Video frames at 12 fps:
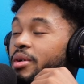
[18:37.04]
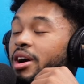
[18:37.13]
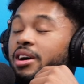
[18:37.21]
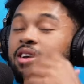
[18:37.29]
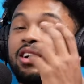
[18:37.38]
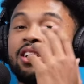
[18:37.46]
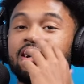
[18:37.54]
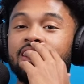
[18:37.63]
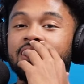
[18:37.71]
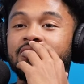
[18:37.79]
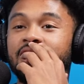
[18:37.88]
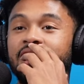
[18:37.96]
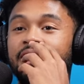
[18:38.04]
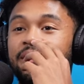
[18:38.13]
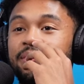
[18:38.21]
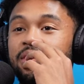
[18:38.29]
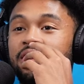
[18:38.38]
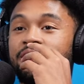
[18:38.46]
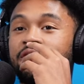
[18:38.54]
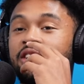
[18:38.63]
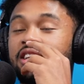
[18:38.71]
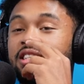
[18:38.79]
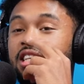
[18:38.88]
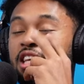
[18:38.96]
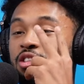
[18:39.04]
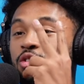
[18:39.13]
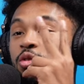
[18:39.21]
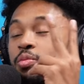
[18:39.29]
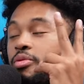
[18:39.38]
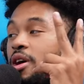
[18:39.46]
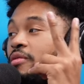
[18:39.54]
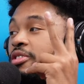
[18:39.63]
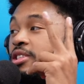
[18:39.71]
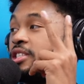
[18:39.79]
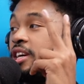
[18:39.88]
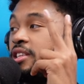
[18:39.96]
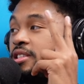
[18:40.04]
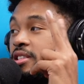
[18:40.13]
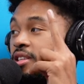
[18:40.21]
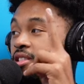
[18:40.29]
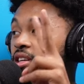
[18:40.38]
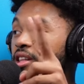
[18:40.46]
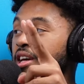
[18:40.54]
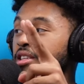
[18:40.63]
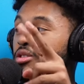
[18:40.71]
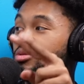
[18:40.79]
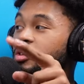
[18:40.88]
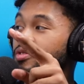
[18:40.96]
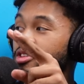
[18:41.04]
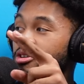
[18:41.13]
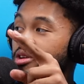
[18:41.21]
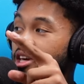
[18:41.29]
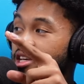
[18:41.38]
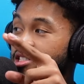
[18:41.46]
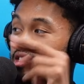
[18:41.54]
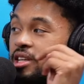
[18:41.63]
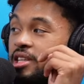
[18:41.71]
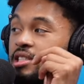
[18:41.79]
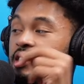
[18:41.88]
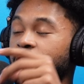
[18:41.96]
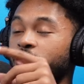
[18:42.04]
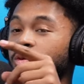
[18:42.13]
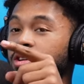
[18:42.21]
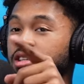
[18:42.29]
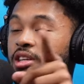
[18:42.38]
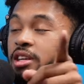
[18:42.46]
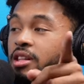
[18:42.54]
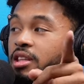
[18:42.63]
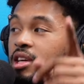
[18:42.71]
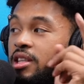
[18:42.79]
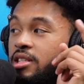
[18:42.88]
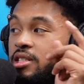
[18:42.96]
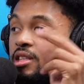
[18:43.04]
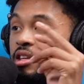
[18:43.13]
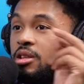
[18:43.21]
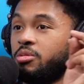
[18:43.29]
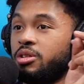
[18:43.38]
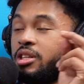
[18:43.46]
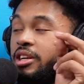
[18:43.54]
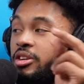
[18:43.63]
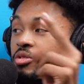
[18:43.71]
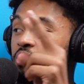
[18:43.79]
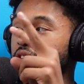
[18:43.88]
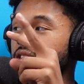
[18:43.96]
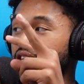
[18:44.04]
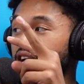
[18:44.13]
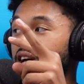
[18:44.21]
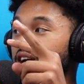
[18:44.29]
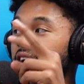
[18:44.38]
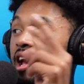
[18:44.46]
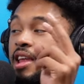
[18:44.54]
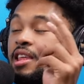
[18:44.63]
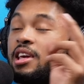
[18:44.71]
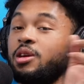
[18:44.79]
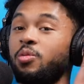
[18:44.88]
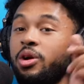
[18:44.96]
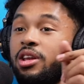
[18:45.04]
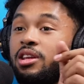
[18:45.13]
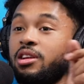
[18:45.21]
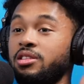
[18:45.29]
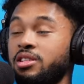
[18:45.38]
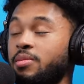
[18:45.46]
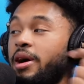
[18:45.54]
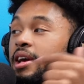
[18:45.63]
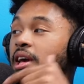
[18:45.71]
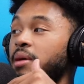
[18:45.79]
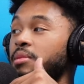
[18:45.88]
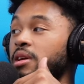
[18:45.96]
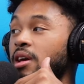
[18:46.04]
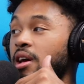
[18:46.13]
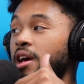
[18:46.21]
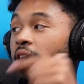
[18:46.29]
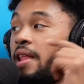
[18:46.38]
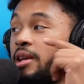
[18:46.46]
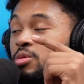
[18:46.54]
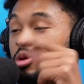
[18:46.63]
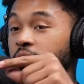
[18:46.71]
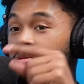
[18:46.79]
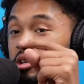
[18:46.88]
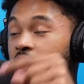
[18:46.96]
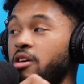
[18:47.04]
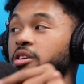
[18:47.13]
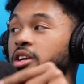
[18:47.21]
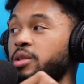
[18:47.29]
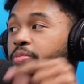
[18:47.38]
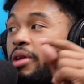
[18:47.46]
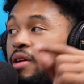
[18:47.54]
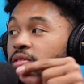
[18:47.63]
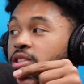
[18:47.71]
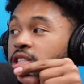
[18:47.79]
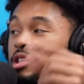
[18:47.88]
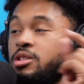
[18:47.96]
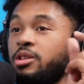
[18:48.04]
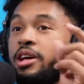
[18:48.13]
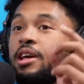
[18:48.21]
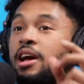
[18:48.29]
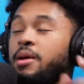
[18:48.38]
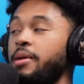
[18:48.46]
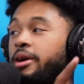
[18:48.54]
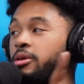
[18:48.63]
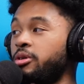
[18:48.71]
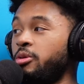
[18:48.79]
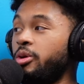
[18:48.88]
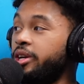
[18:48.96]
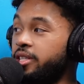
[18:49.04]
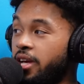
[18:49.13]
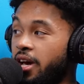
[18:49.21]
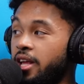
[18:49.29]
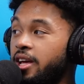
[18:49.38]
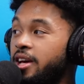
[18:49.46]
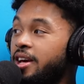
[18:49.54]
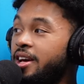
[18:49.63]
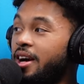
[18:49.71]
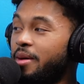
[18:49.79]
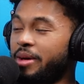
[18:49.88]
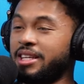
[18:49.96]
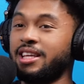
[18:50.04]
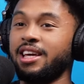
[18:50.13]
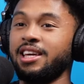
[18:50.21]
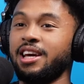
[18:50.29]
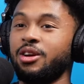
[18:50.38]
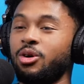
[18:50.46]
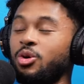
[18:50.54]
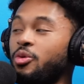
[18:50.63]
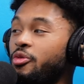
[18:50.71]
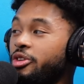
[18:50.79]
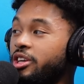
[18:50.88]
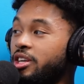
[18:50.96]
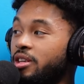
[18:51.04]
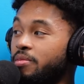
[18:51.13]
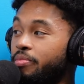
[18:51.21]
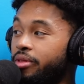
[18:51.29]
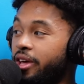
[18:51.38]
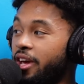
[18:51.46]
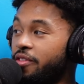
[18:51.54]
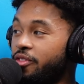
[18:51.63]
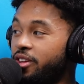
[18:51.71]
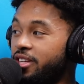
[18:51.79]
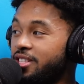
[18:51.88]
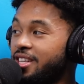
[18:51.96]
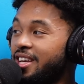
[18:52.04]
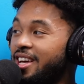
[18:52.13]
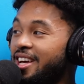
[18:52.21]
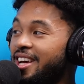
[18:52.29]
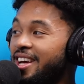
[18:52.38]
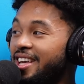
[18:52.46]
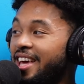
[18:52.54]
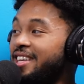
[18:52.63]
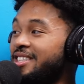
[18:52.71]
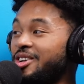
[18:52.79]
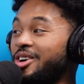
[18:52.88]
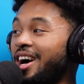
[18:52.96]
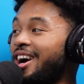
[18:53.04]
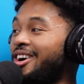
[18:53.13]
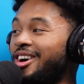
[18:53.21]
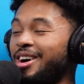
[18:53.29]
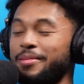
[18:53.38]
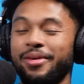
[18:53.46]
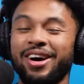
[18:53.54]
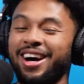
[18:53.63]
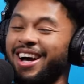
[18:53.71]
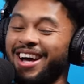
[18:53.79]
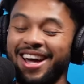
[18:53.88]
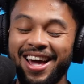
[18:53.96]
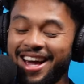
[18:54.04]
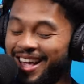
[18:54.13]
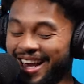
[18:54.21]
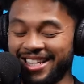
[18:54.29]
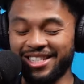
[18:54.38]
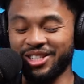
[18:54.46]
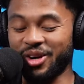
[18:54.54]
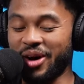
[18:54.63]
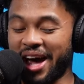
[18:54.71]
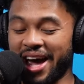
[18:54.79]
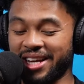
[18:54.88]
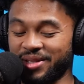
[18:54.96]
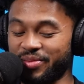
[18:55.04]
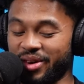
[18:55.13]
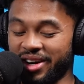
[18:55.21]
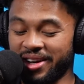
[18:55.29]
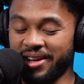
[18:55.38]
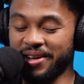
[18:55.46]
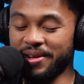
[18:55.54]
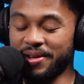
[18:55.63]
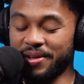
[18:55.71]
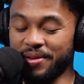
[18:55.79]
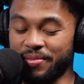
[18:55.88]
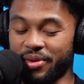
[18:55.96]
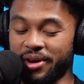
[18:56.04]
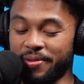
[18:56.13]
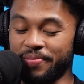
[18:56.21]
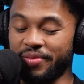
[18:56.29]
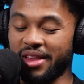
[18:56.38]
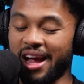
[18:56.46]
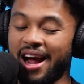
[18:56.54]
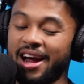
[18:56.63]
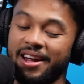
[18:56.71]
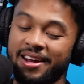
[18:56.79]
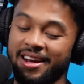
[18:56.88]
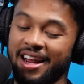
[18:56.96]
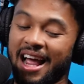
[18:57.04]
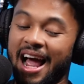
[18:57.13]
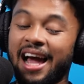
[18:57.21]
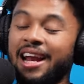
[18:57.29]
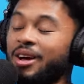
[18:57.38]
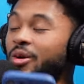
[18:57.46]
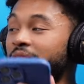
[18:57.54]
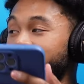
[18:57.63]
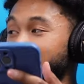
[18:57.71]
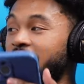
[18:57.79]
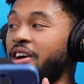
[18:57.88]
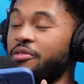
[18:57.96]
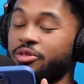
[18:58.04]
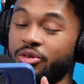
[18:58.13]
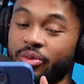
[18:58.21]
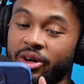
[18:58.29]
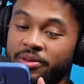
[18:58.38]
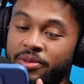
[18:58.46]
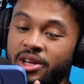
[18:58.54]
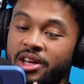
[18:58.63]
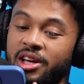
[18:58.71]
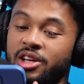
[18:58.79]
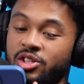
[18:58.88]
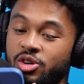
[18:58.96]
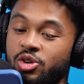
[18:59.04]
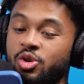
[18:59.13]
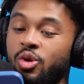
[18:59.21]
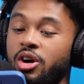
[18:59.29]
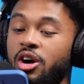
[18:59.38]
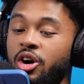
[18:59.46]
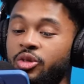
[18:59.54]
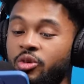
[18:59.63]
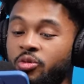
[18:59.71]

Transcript: Bro, I heard cuz he freaking sent two private jets to like two different locations. Like he sent one to Italy and then sent the other one to like Greece. And then he went to Miami and that's where he was gonna get on his private jet. So like everybody don't know where he's at. I'm like, dang, he had a whole freaking plan for he this. He still got caught. And he still got caught, bro. That's so ass, bro. But, all right, I got a question now for you, bro. So you are on the